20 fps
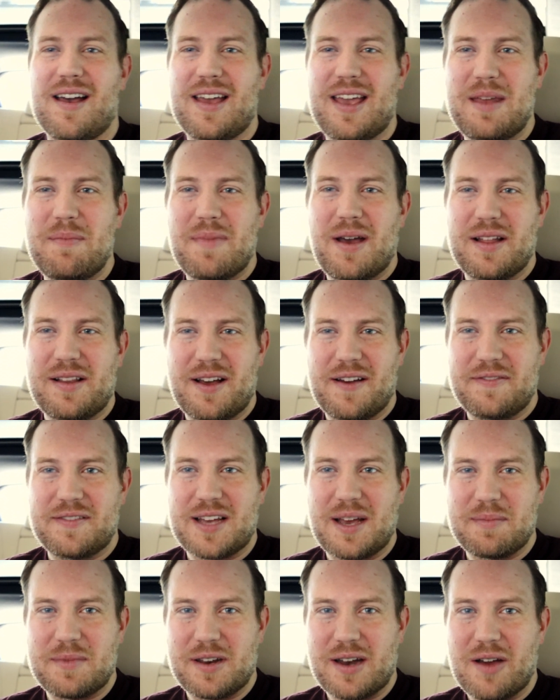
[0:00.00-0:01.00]
in my
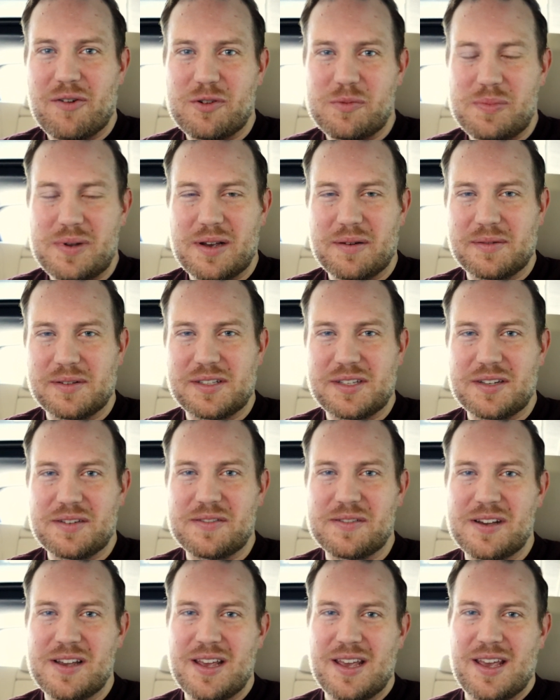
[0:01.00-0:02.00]
lifetime, that I would be able
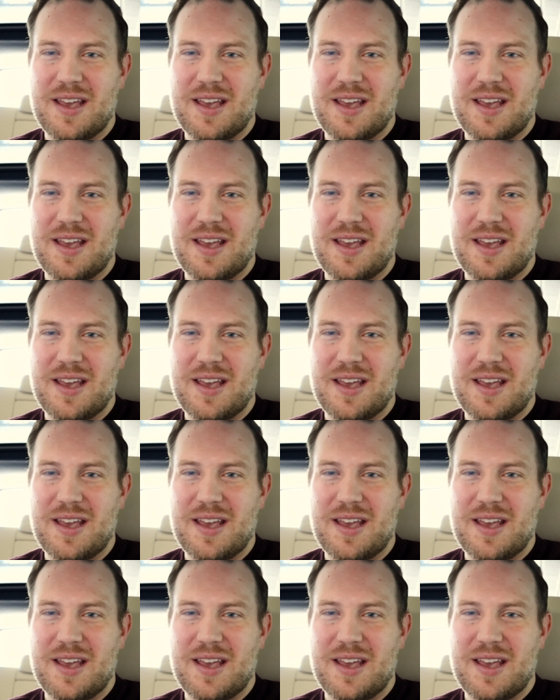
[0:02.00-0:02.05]
to,